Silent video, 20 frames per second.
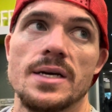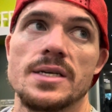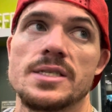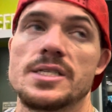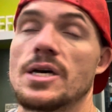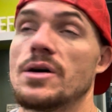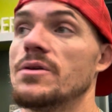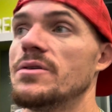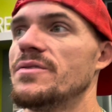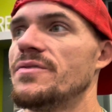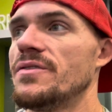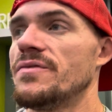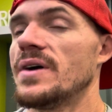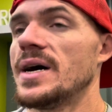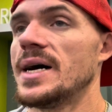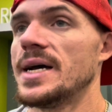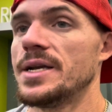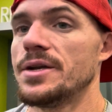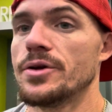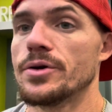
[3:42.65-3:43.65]
So if you
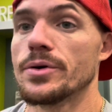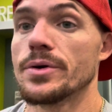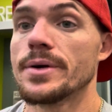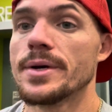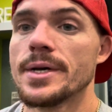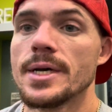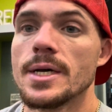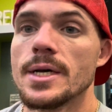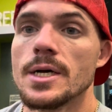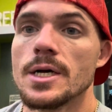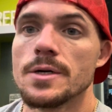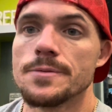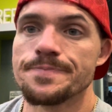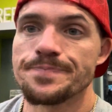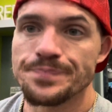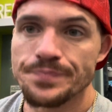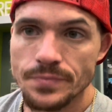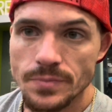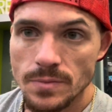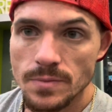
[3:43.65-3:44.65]
find you're
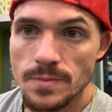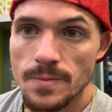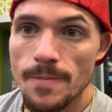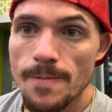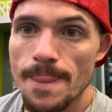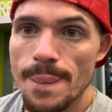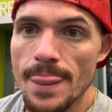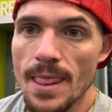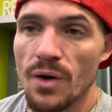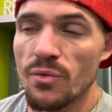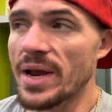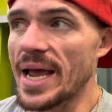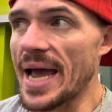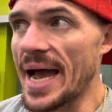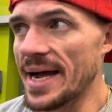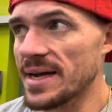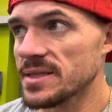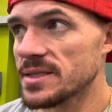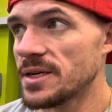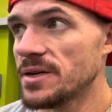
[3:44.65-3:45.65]

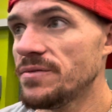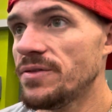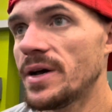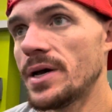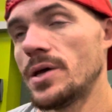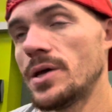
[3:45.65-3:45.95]
reactive,